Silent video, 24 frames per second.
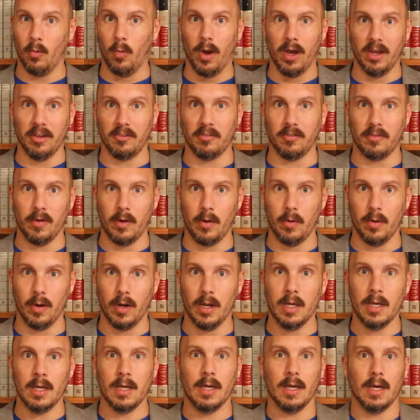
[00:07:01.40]
the Wisephone.
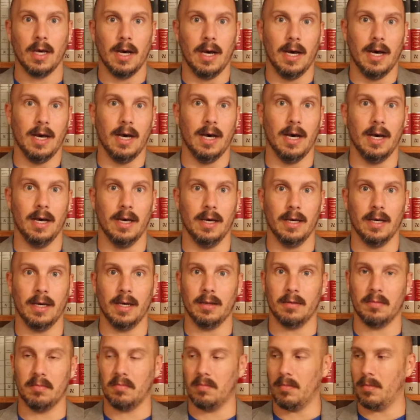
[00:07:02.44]

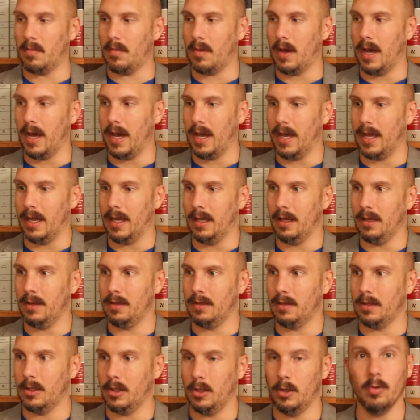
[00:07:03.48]

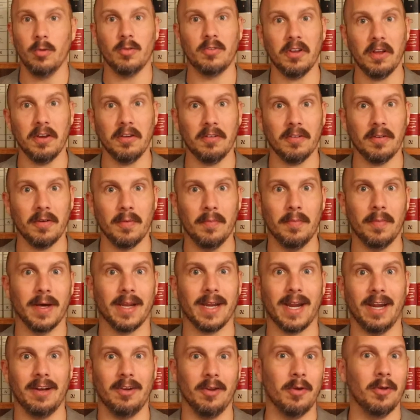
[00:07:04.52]
I use it,
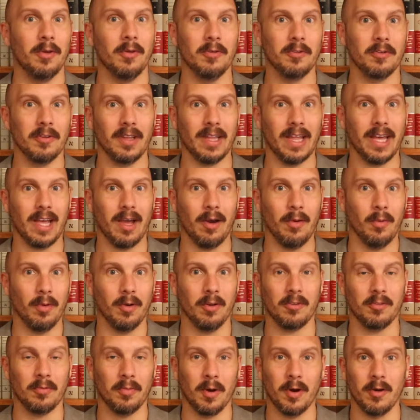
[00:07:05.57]
but I don't use it like I
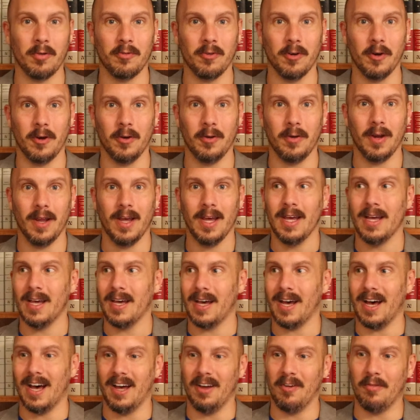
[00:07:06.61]
would a smartphone.
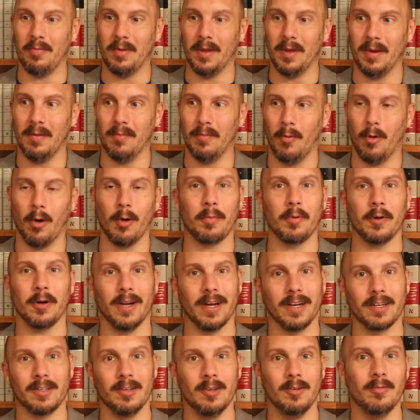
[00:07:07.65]
I've been more
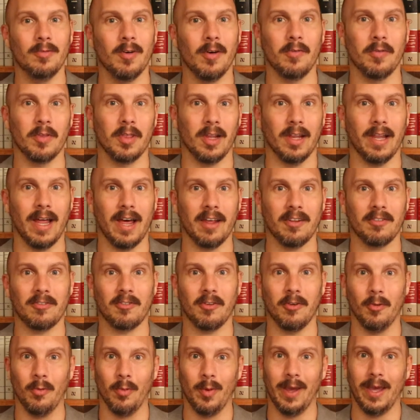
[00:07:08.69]
productive over the last
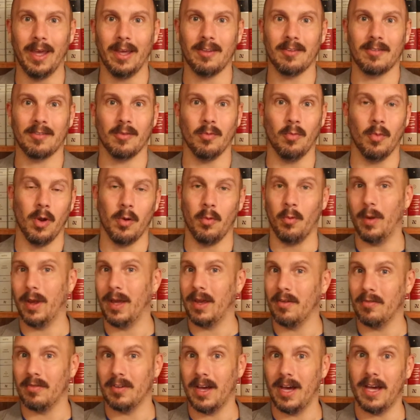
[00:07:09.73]
2 weeks, 1
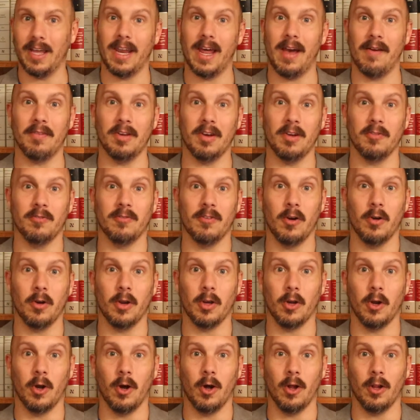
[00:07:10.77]
week of not having a phone
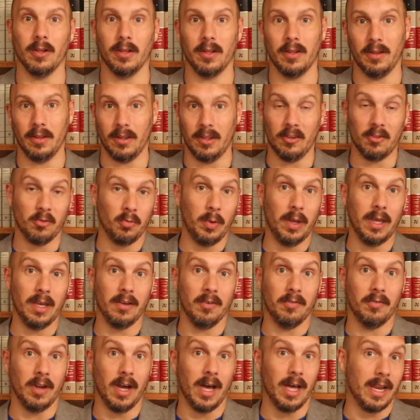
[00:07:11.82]
at all, and this week
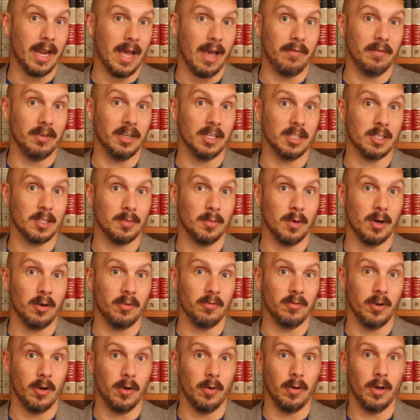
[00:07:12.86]
of not having a
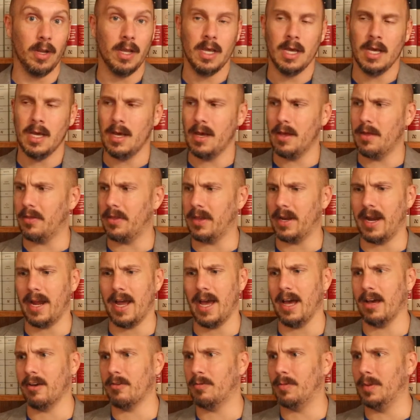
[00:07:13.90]
smartphone, than I
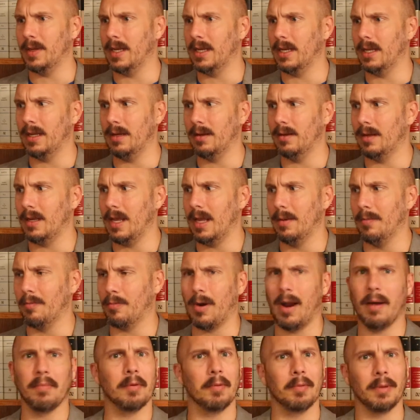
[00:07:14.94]
have been in
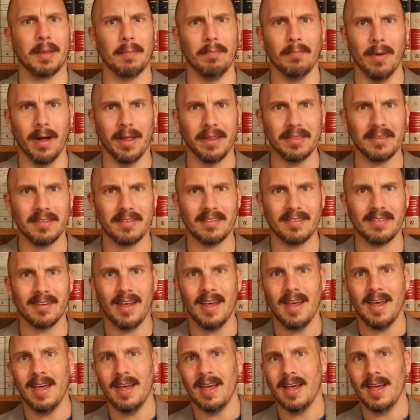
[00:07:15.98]
probably months.